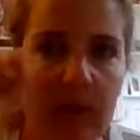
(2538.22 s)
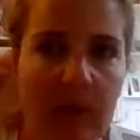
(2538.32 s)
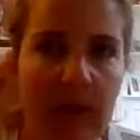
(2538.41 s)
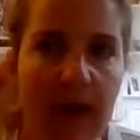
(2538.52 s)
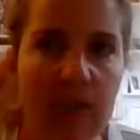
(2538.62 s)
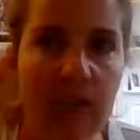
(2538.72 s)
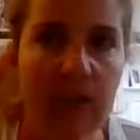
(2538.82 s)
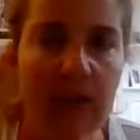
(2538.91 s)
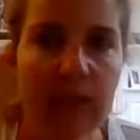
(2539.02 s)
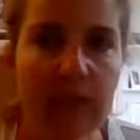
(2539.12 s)
Imagine
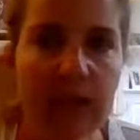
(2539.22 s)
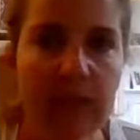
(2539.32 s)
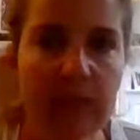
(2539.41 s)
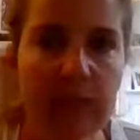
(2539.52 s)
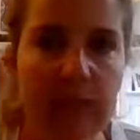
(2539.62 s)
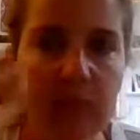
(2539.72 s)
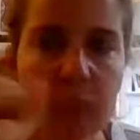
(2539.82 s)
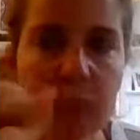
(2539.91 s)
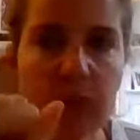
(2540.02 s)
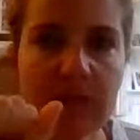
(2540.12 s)
that your right foot is
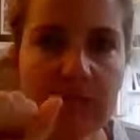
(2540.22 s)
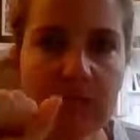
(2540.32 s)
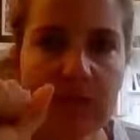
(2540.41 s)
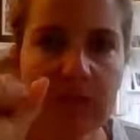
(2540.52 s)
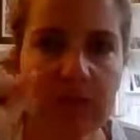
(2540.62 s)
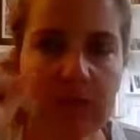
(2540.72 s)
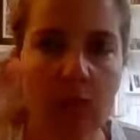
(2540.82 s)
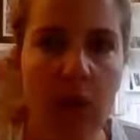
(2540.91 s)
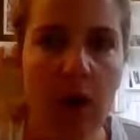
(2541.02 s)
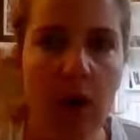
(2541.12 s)
pressing into the
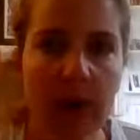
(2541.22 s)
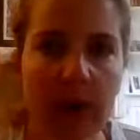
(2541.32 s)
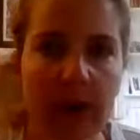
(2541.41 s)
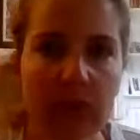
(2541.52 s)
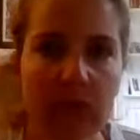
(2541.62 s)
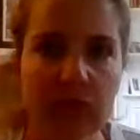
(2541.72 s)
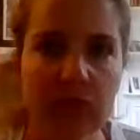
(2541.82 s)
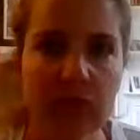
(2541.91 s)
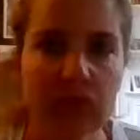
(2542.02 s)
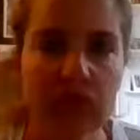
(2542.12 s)
wall behind you.
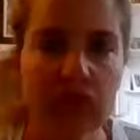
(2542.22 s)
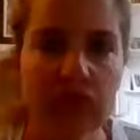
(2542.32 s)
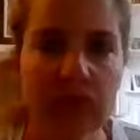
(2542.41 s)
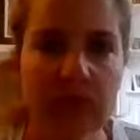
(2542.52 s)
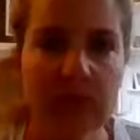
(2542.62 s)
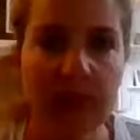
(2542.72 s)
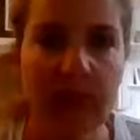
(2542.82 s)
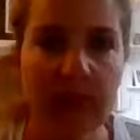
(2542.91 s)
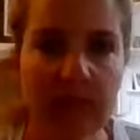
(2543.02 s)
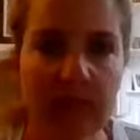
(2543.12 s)
So it's just as
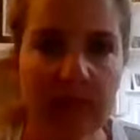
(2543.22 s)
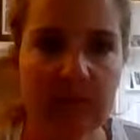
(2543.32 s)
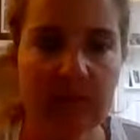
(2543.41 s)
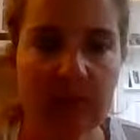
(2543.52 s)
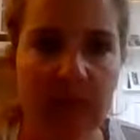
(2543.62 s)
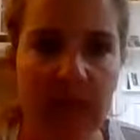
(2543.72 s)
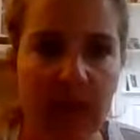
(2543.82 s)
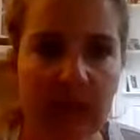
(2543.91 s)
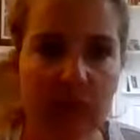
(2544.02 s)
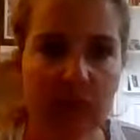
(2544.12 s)
active
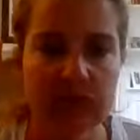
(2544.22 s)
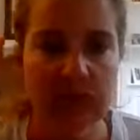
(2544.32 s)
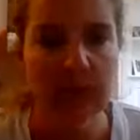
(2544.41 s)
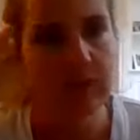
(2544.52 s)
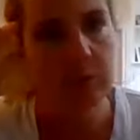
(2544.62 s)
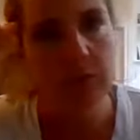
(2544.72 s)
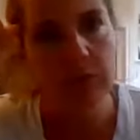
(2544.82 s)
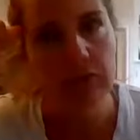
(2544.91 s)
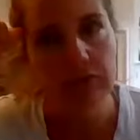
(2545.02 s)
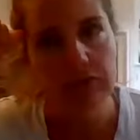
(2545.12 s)
as your standing
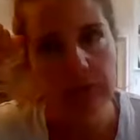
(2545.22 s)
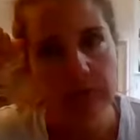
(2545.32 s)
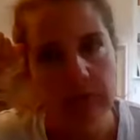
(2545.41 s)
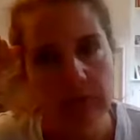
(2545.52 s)
pose.